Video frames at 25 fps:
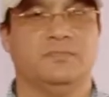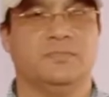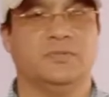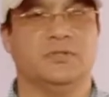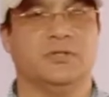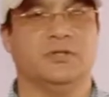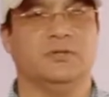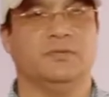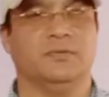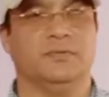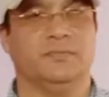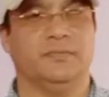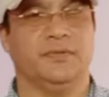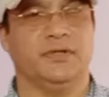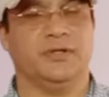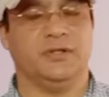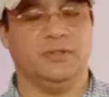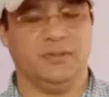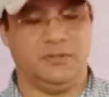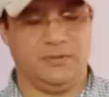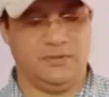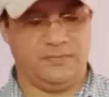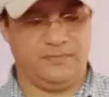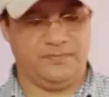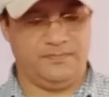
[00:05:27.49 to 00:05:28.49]
silver medal
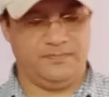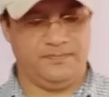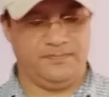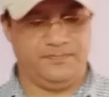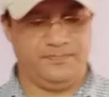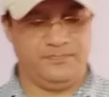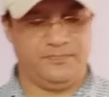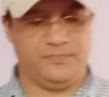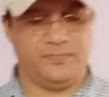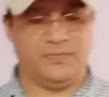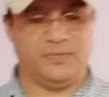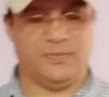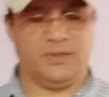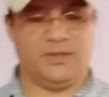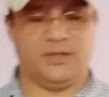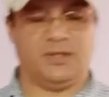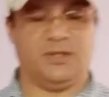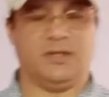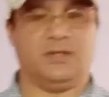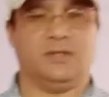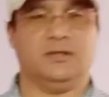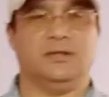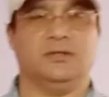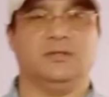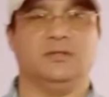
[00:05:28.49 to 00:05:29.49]

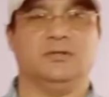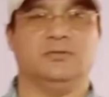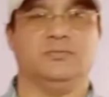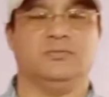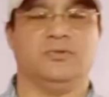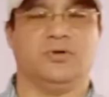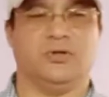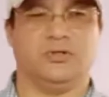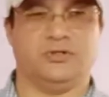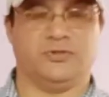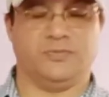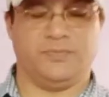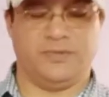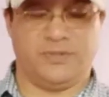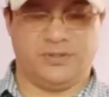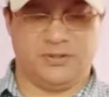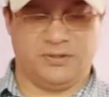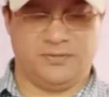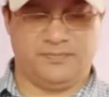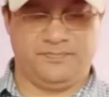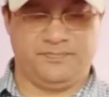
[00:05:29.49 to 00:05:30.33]
and bronze medal.